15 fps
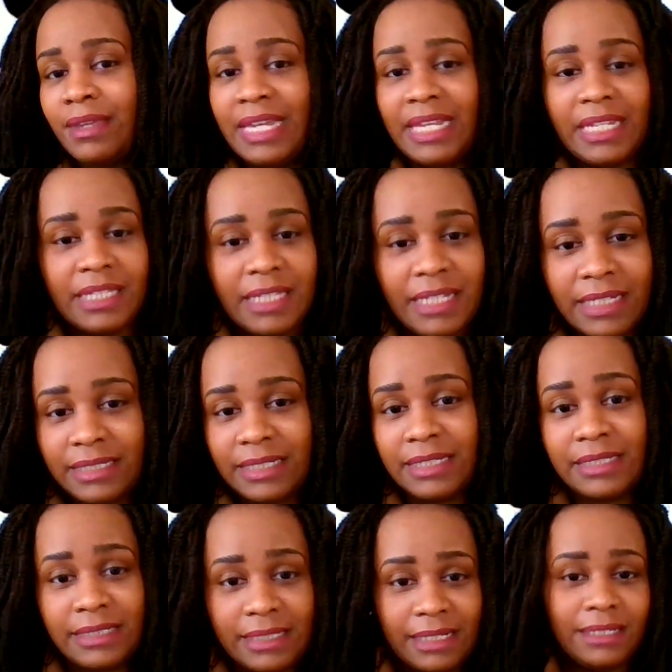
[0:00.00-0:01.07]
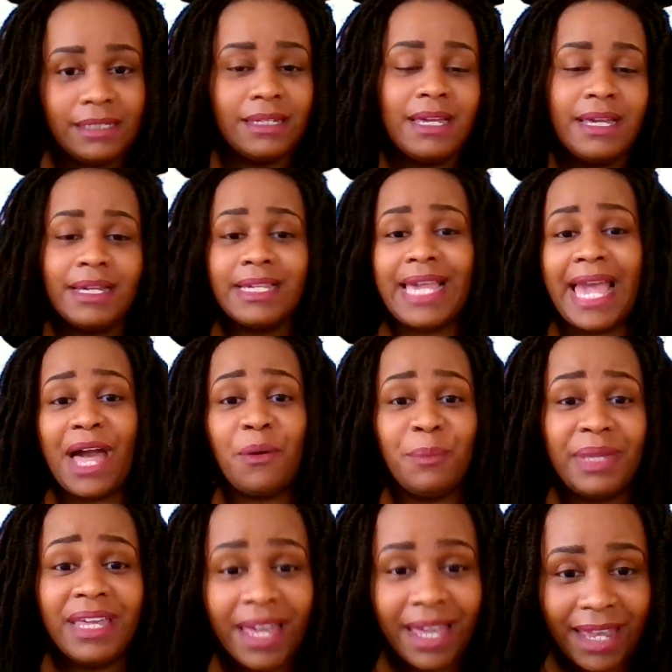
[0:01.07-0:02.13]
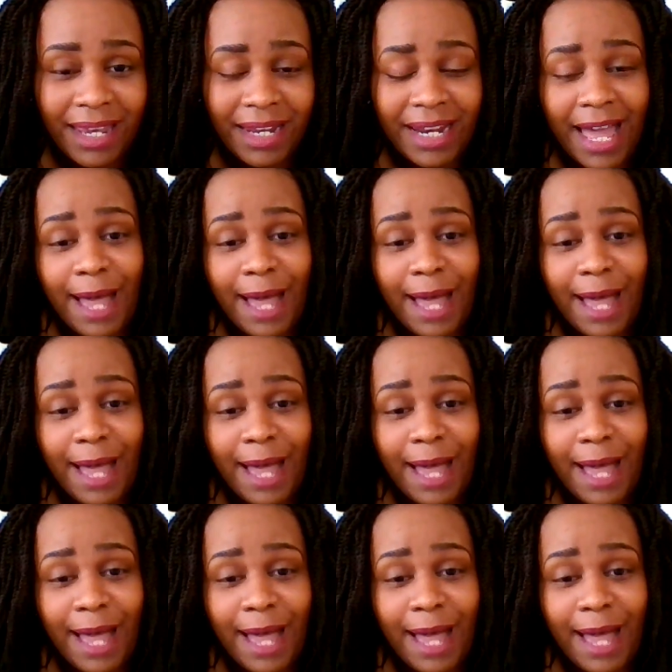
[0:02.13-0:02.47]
anything Disney, count me in.